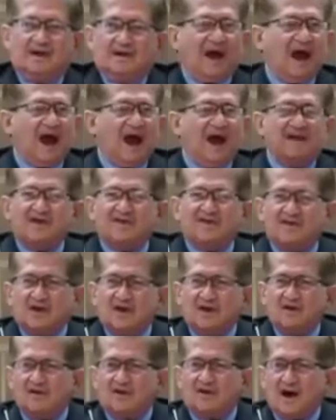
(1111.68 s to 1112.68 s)
Anything
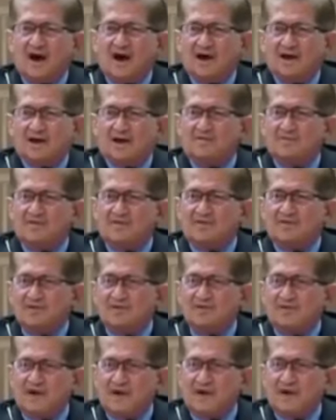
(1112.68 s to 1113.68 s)
you, I come through
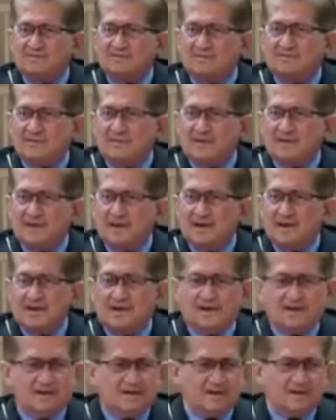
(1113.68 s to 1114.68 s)
the
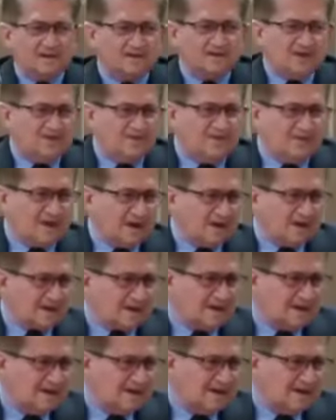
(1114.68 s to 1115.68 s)

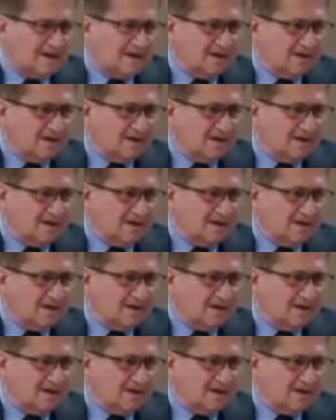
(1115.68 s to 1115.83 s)
difficulty,